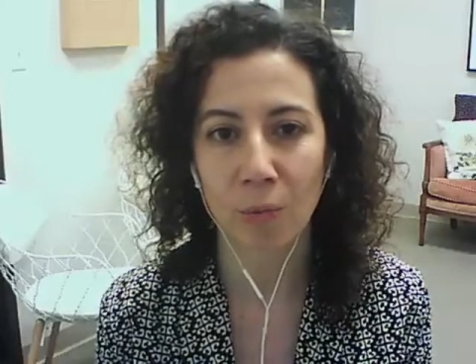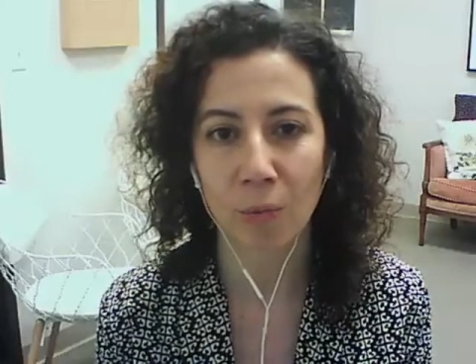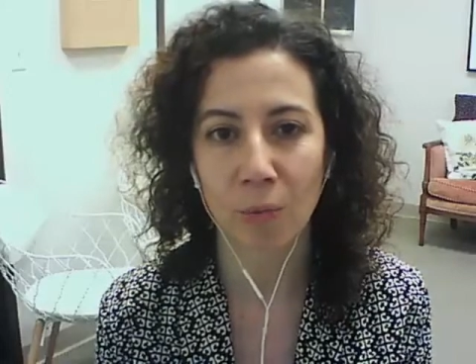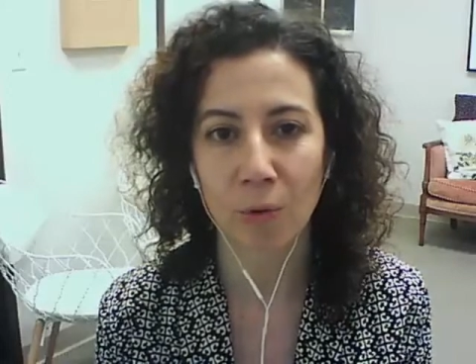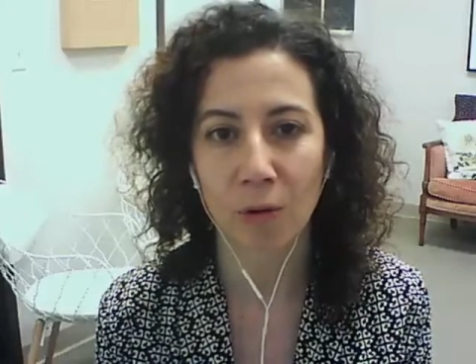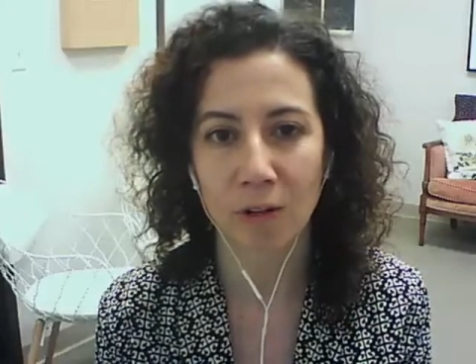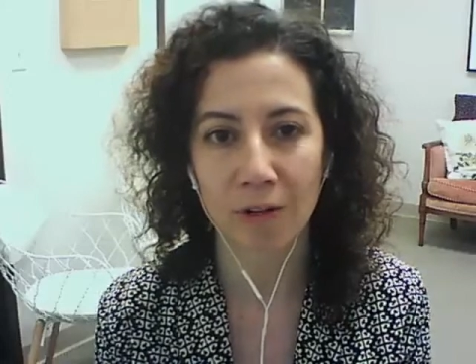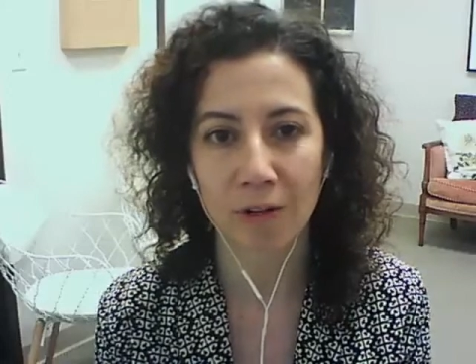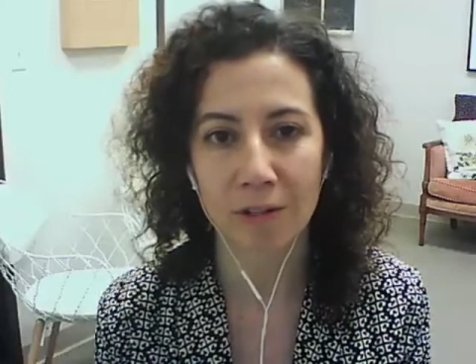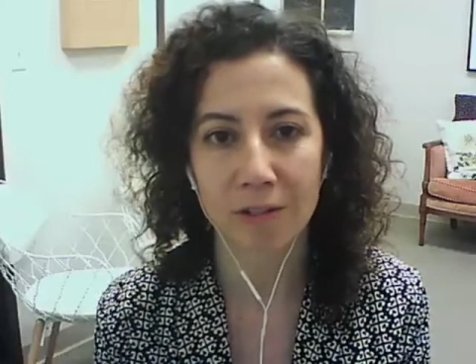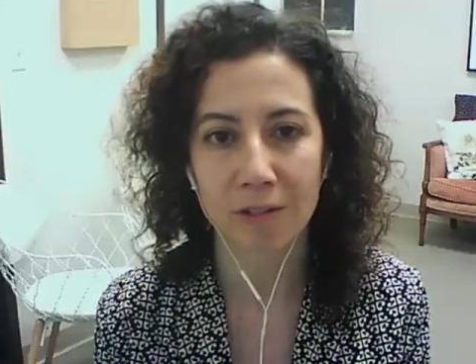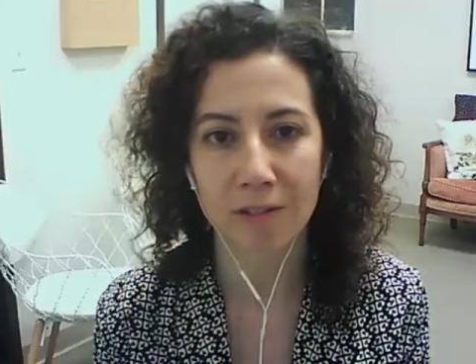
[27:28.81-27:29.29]

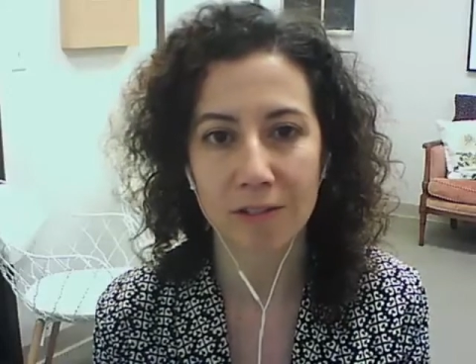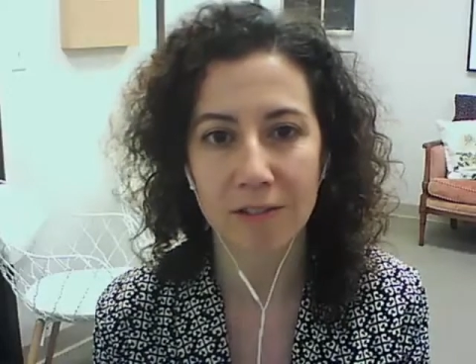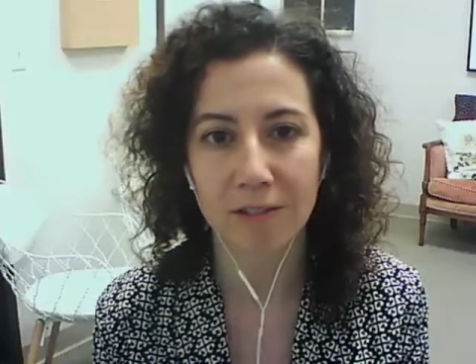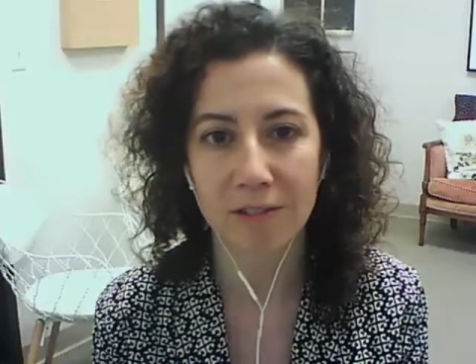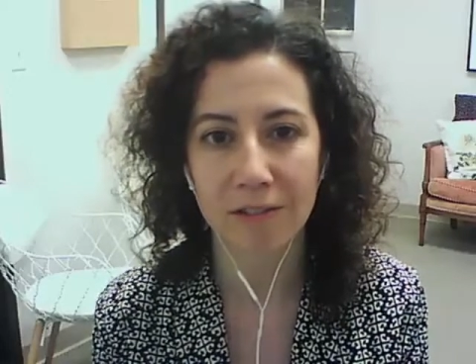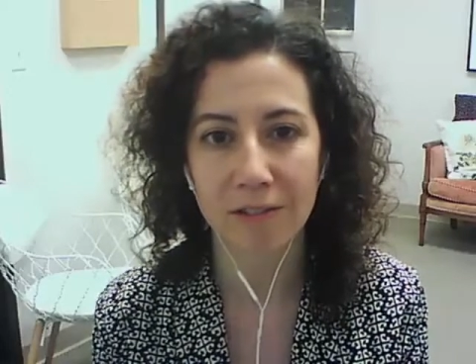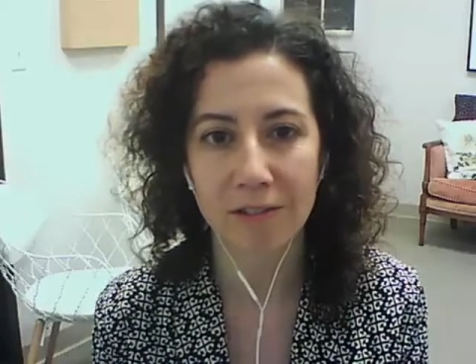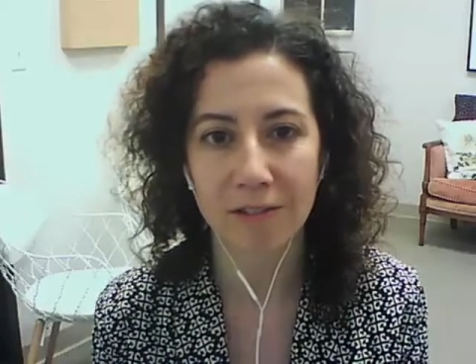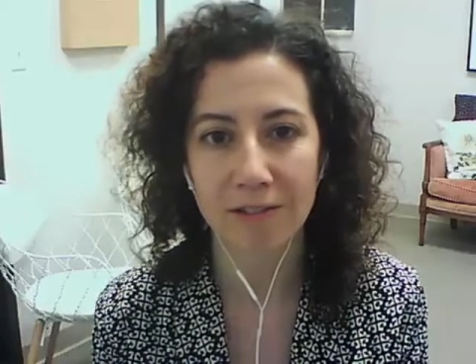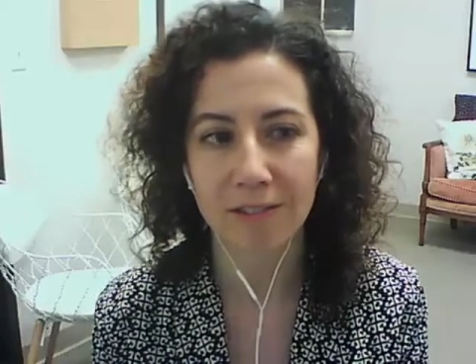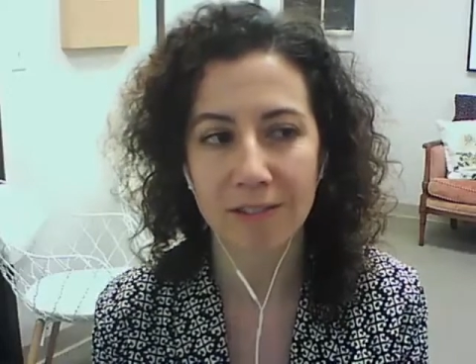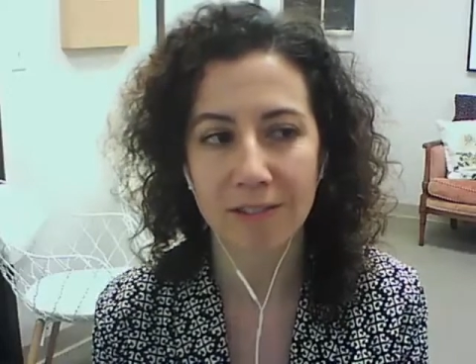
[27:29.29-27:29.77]

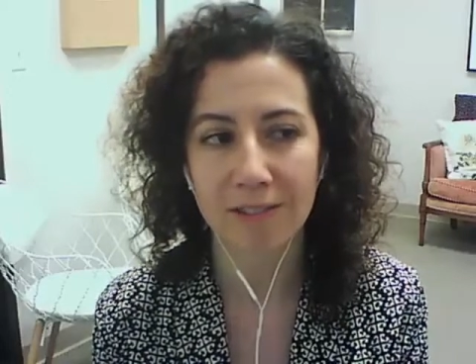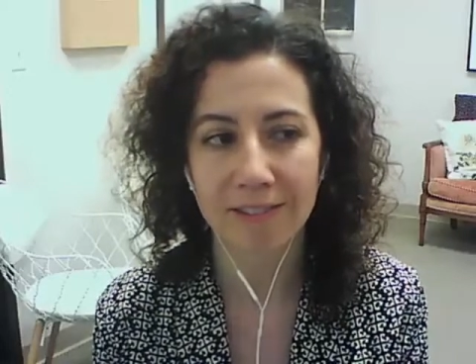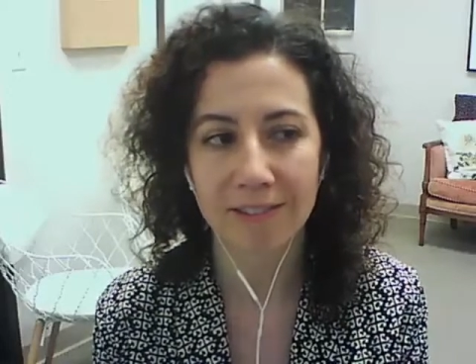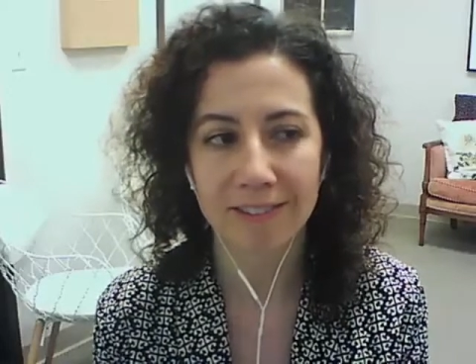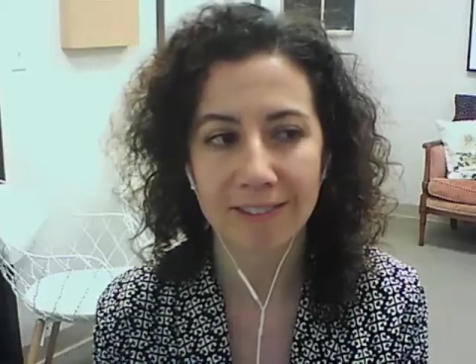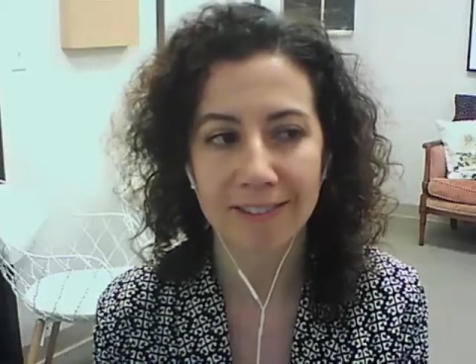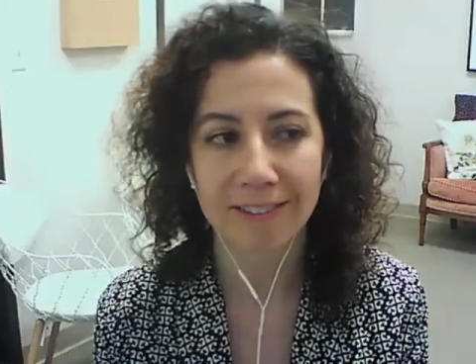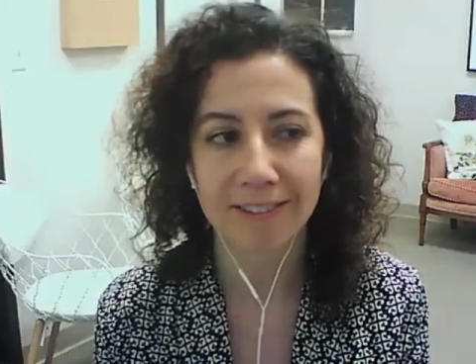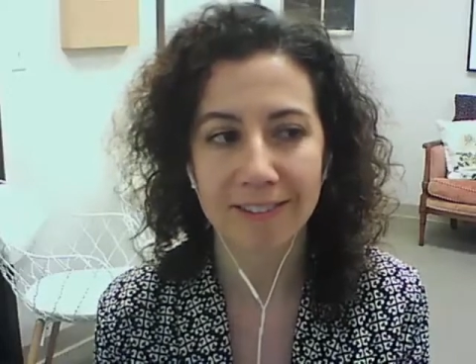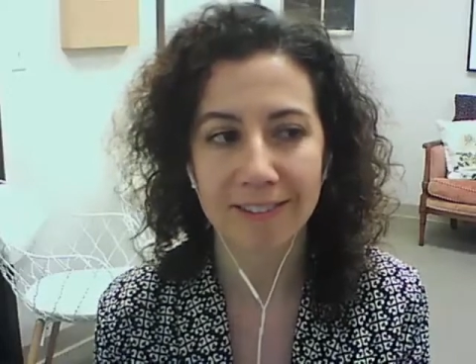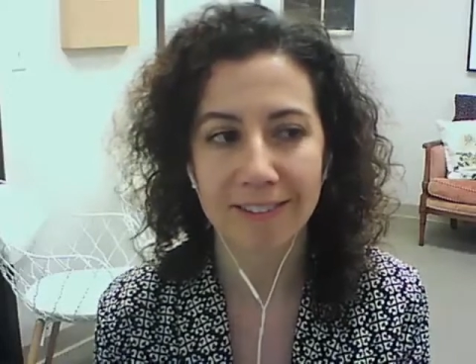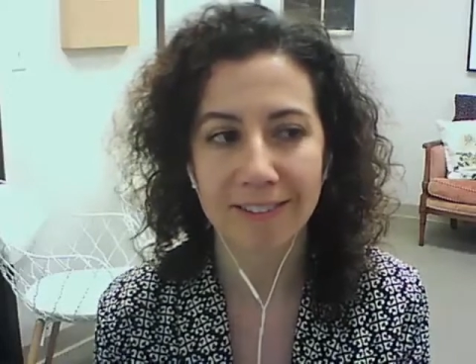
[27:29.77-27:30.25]
words.
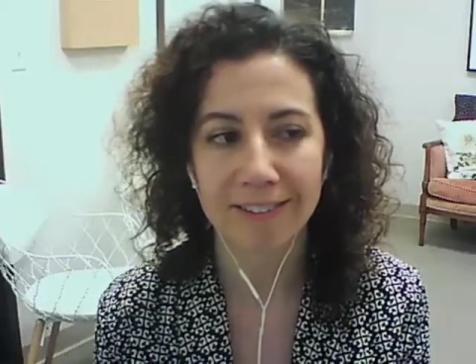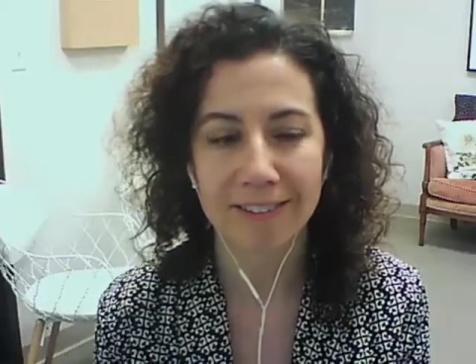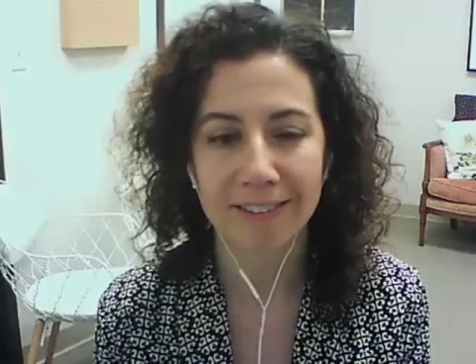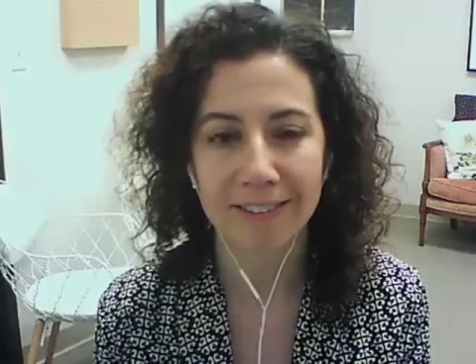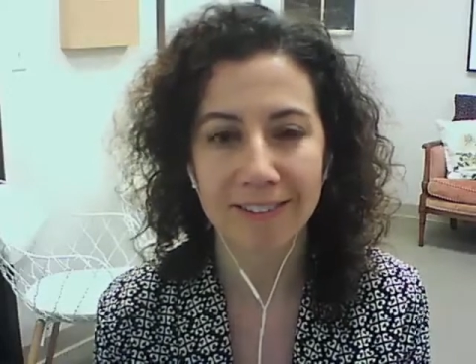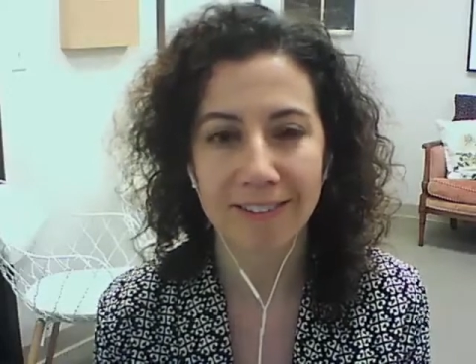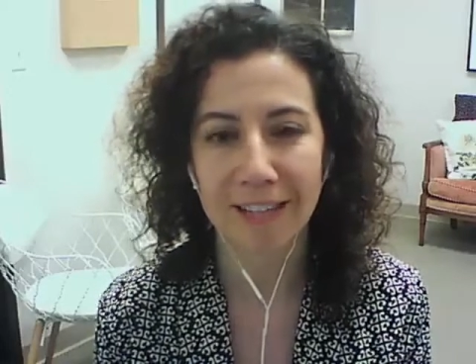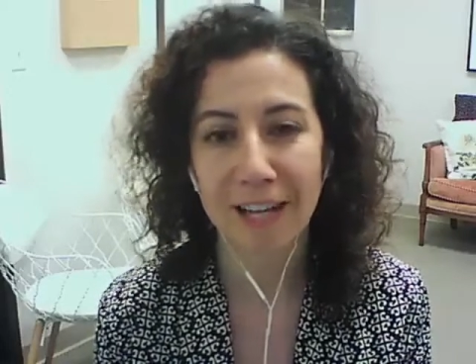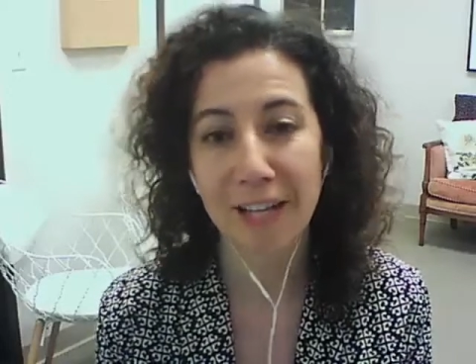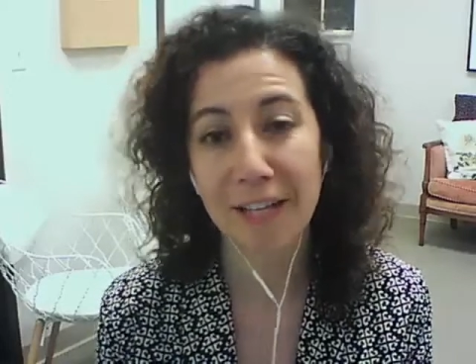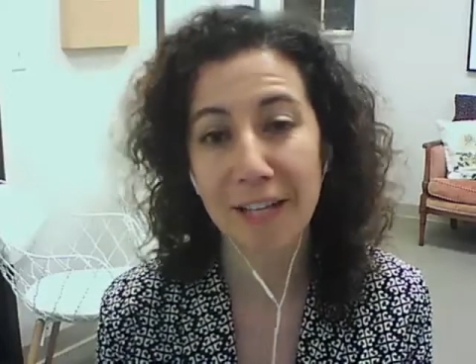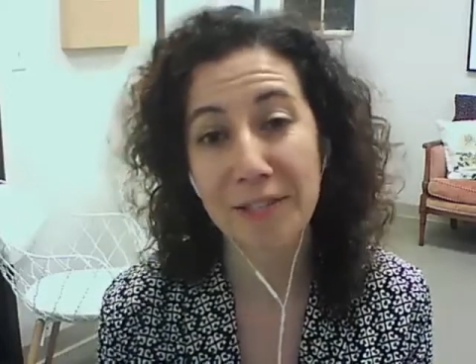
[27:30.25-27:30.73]

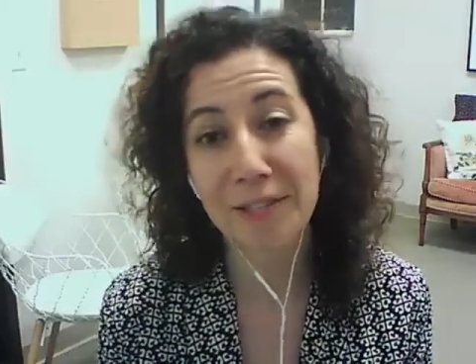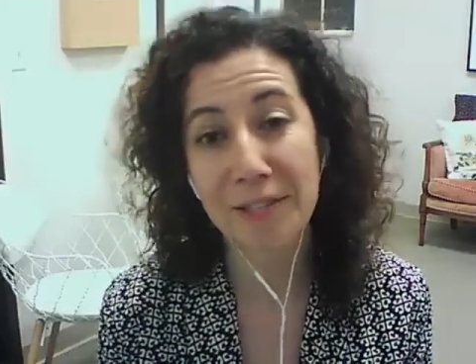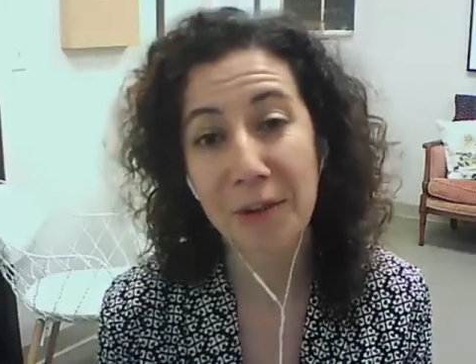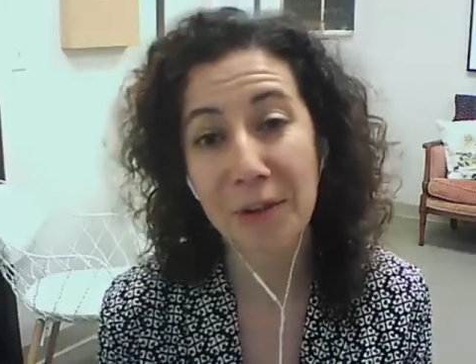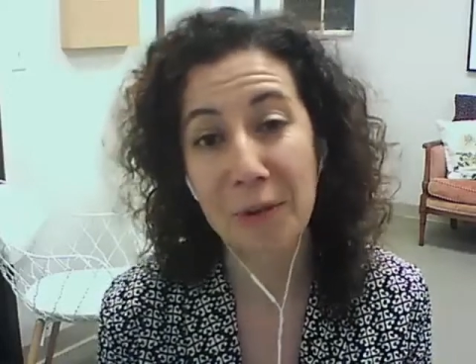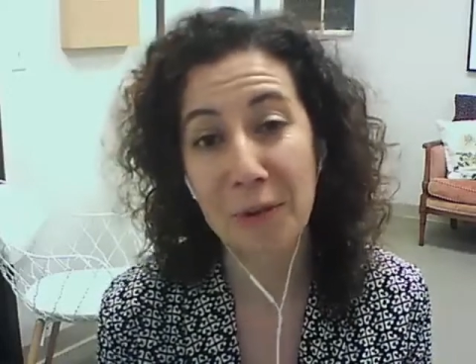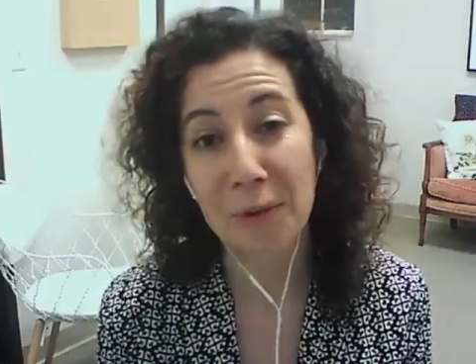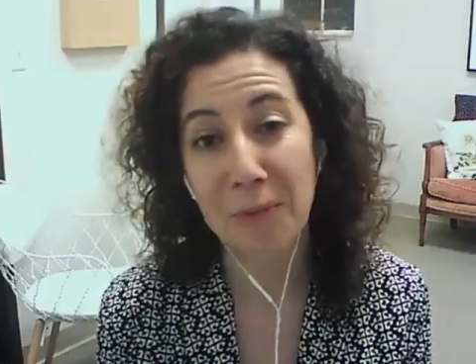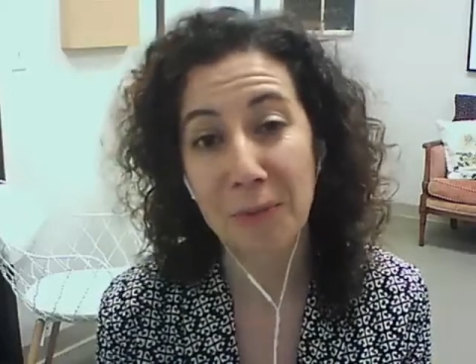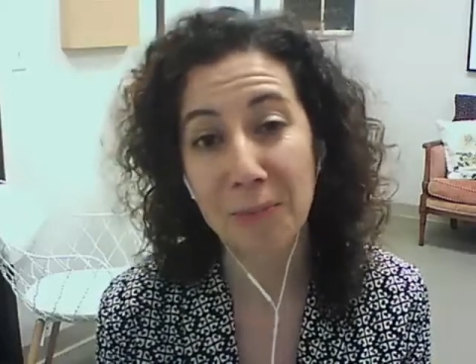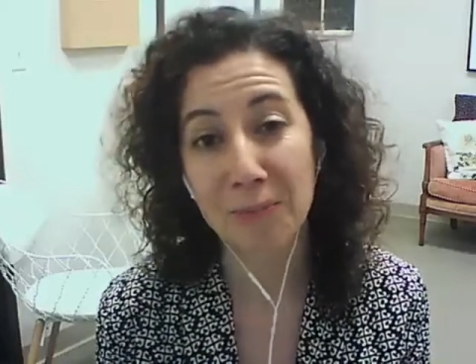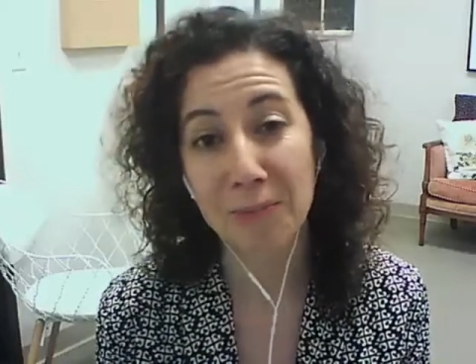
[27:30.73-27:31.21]
That's the
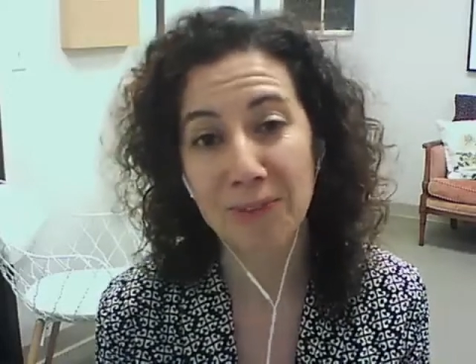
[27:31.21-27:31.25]
hope.